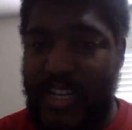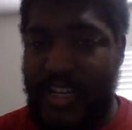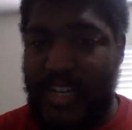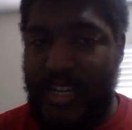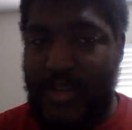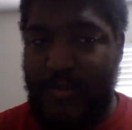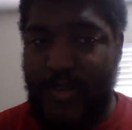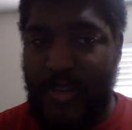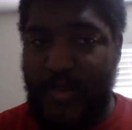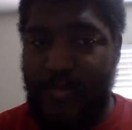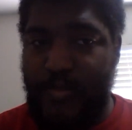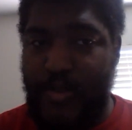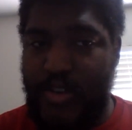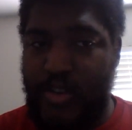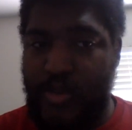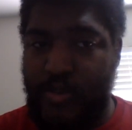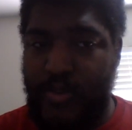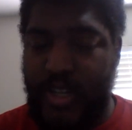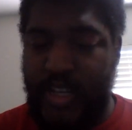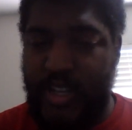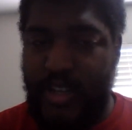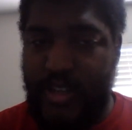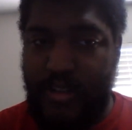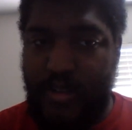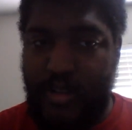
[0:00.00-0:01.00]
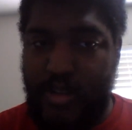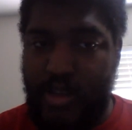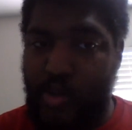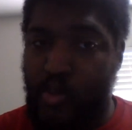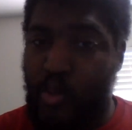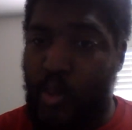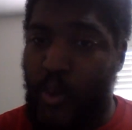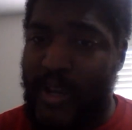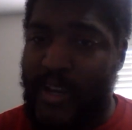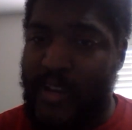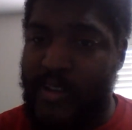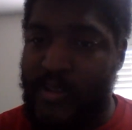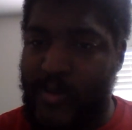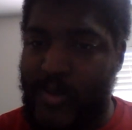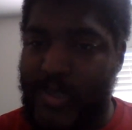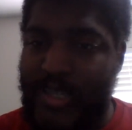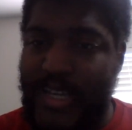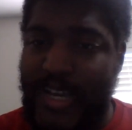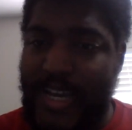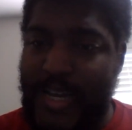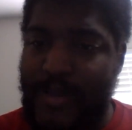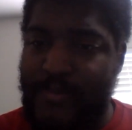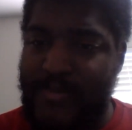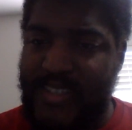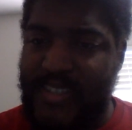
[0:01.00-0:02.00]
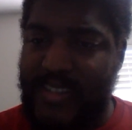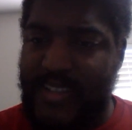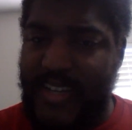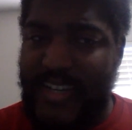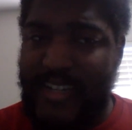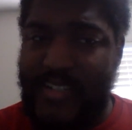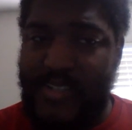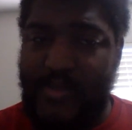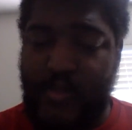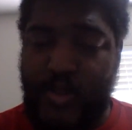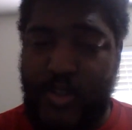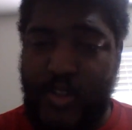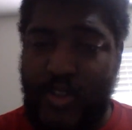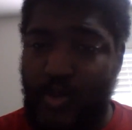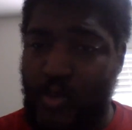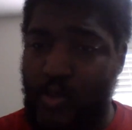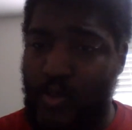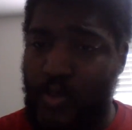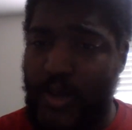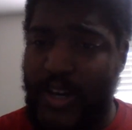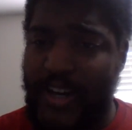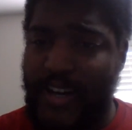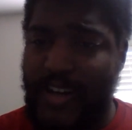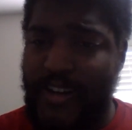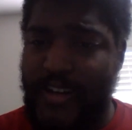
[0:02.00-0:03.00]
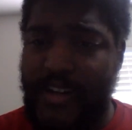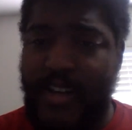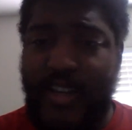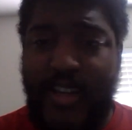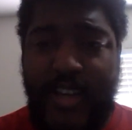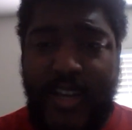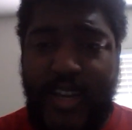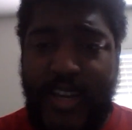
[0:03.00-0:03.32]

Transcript: um, in between, you know, the regular time slots, which are weird.